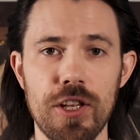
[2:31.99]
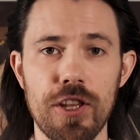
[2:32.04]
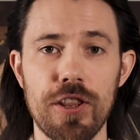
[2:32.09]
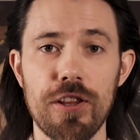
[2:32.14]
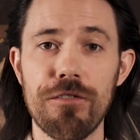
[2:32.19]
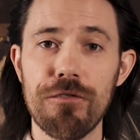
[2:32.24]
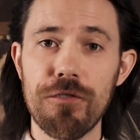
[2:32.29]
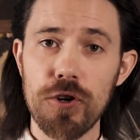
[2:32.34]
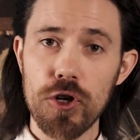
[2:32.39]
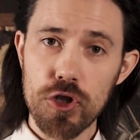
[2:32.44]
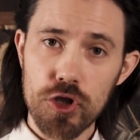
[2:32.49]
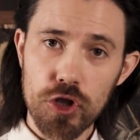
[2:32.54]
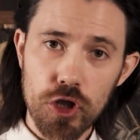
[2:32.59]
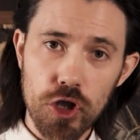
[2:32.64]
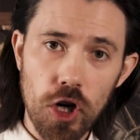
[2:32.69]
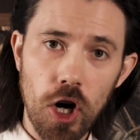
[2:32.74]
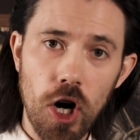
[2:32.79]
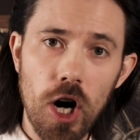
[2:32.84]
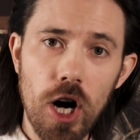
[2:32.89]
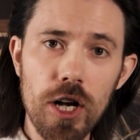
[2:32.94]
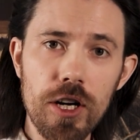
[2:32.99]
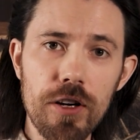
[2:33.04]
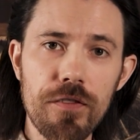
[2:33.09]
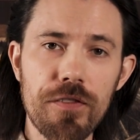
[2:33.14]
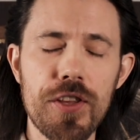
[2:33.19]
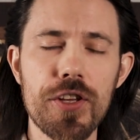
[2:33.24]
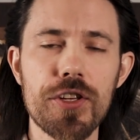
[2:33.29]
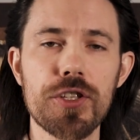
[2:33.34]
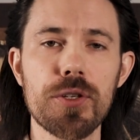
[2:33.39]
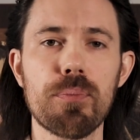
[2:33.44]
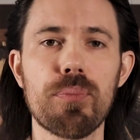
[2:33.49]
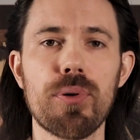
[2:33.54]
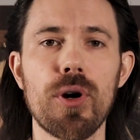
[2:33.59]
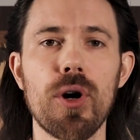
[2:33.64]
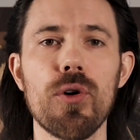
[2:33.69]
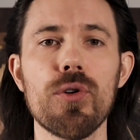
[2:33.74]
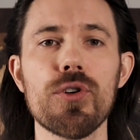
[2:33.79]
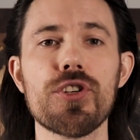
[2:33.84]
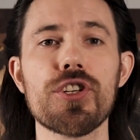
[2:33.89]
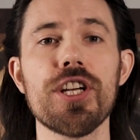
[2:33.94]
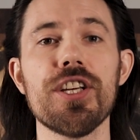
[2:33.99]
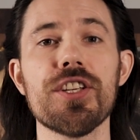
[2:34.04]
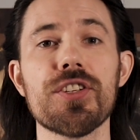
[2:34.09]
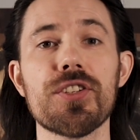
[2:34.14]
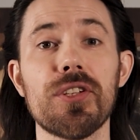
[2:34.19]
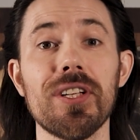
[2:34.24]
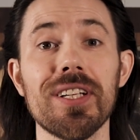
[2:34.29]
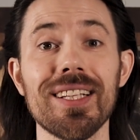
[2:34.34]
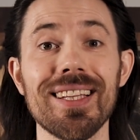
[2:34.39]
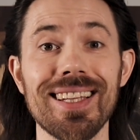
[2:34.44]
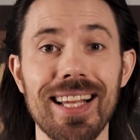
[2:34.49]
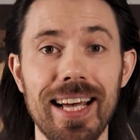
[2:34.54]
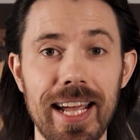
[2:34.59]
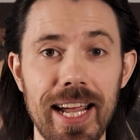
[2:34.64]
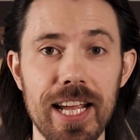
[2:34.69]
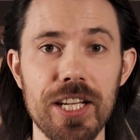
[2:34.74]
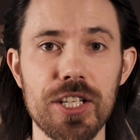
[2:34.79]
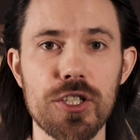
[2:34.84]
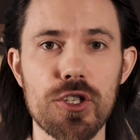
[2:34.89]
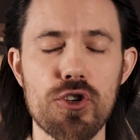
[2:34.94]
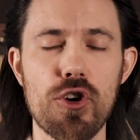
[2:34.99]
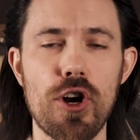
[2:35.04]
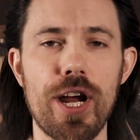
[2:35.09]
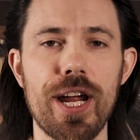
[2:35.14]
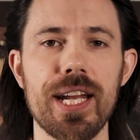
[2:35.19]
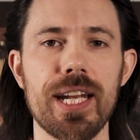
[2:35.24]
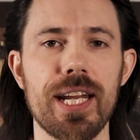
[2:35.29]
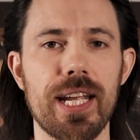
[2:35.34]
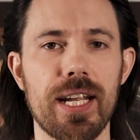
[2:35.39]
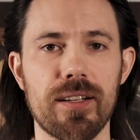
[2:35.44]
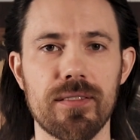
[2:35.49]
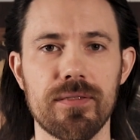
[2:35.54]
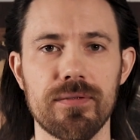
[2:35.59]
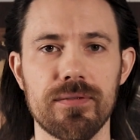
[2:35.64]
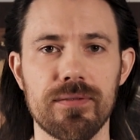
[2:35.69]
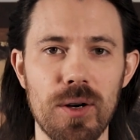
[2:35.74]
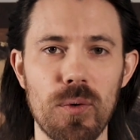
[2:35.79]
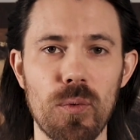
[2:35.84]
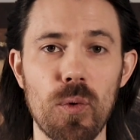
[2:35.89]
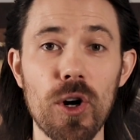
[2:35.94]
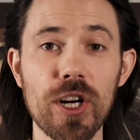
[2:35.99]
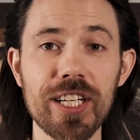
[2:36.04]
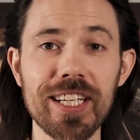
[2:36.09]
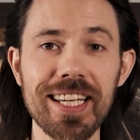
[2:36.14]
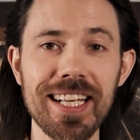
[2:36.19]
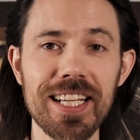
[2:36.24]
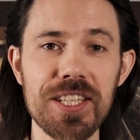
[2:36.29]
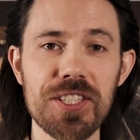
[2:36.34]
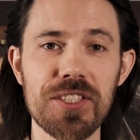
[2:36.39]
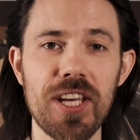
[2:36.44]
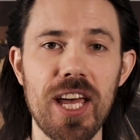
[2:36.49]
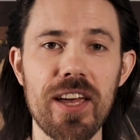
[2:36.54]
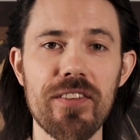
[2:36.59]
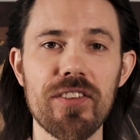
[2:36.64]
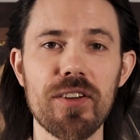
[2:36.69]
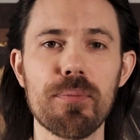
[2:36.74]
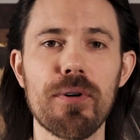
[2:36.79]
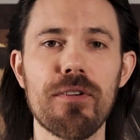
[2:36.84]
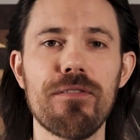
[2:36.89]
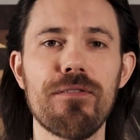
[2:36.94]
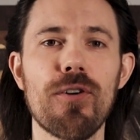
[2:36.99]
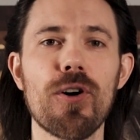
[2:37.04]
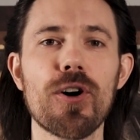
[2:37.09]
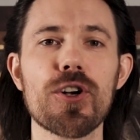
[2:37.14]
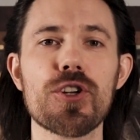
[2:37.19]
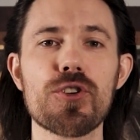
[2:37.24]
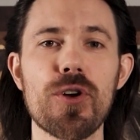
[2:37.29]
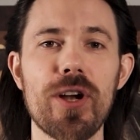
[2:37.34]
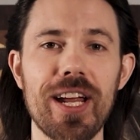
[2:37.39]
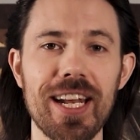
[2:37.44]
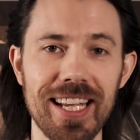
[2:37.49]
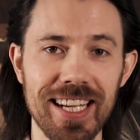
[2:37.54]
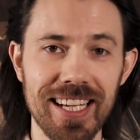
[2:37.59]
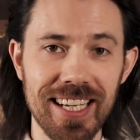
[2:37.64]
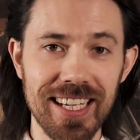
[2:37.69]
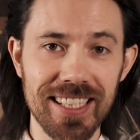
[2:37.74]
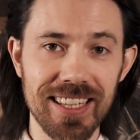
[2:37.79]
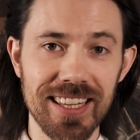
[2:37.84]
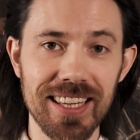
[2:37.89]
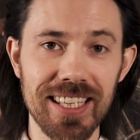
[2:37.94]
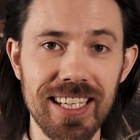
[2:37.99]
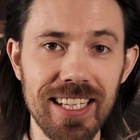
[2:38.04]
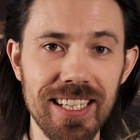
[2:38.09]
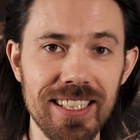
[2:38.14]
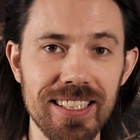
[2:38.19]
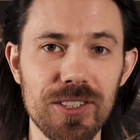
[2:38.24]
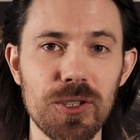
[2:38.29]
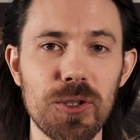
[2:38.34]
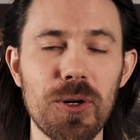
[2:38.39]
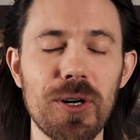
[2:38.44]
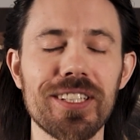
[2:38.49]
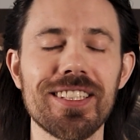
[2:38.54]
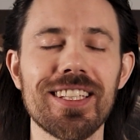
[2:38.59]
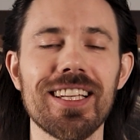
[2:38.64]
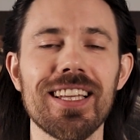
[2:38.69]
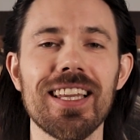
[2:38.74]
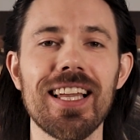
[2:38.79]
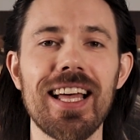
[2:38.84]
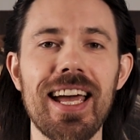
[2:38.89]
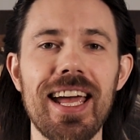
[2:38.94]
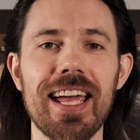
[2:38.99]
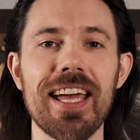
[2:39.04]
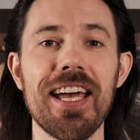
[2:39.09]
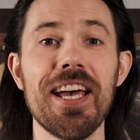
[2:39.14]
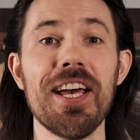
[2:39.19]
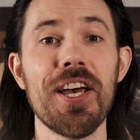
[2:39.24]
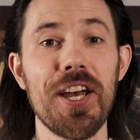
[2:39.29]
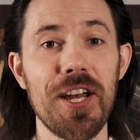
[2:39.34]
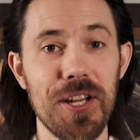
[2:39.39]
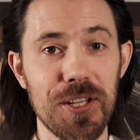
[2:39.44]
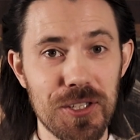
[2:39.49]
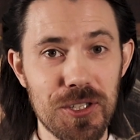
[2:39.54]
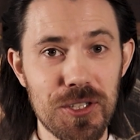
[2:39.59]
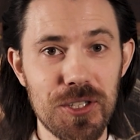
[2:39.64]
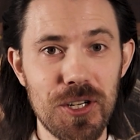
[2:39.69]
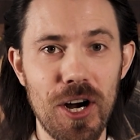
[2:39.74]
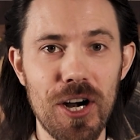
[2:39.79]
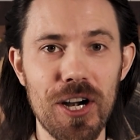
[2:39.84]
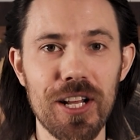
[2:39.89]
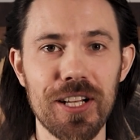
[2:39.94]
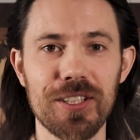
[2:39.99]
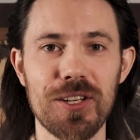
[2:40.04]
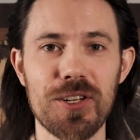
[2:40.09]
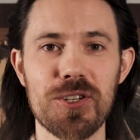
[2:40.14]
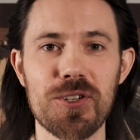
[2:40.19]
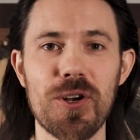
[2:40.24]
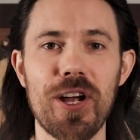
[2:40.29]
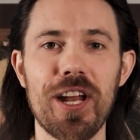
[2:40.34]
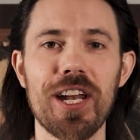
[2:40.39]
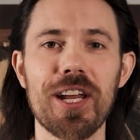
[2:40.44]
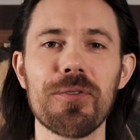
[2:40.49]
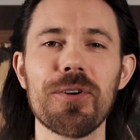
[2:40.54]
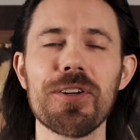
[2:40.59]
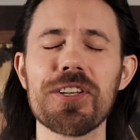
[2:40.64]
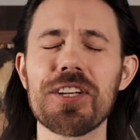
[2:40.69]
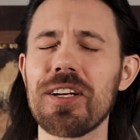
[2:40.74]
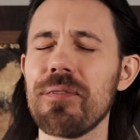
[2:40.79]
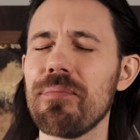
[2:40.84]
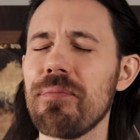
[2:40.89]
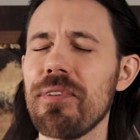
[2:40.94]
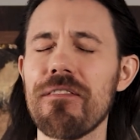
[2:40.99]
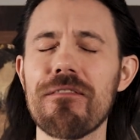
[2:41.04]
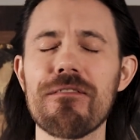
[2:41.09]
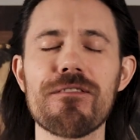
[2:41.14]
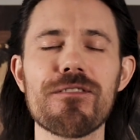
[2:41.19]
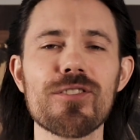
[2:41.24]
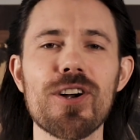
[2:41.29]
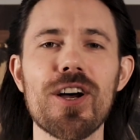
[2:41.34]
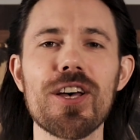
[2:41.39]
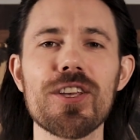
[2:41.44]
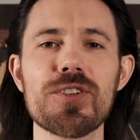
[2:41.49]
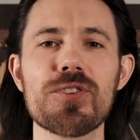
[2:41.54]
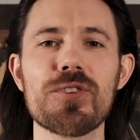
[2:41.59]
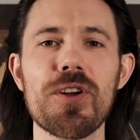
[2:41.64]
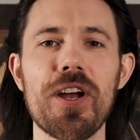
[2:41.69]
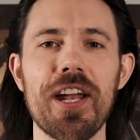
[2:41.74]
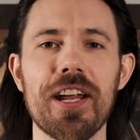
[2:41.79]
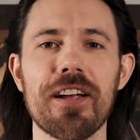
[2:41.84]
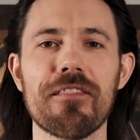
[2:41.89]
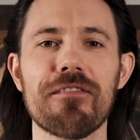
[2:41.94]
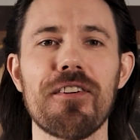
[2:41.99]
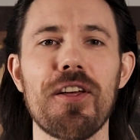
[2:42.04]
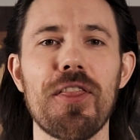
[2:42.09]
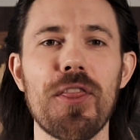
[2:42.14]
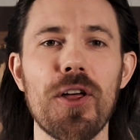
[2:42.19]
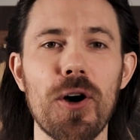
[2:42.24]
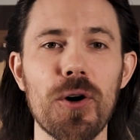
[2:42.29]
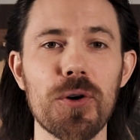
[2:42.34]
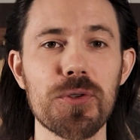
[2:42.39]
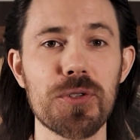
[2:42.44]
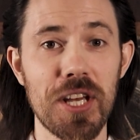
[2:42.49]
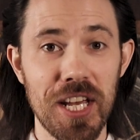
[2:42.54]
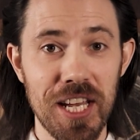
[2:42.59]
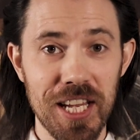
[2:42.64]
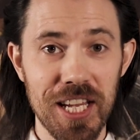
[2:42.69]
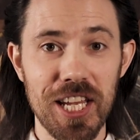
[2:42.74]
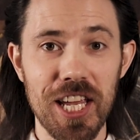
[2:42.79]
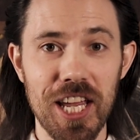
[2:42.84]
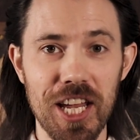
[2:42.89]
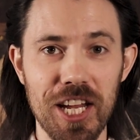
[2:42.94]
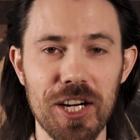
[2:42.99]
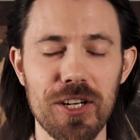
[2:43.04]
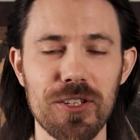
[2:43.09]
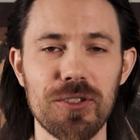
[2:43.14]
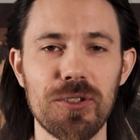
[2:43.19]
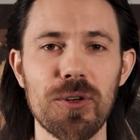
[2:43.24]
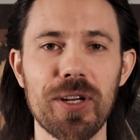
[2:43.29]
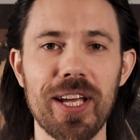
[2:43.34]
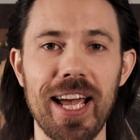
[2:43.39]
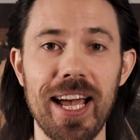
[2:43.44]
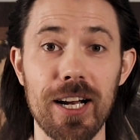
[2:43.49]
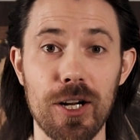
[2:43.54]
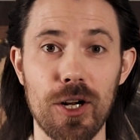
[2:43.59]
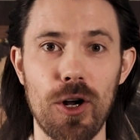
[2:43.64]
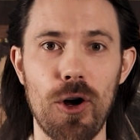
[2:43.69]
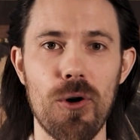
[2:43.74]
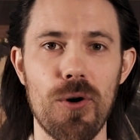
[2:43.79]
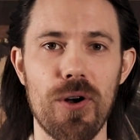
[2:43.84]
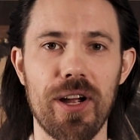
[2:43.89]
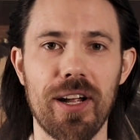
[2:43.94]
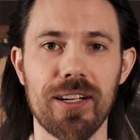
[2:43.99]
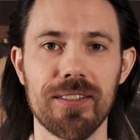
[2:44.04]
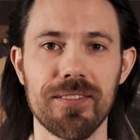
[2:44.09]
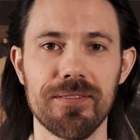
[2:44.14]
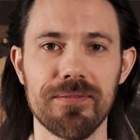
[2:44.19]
The first con of this approach is delayed training. Working and saving before training can lead to a delay in starting the training, which can be frustrating for those eager to get going.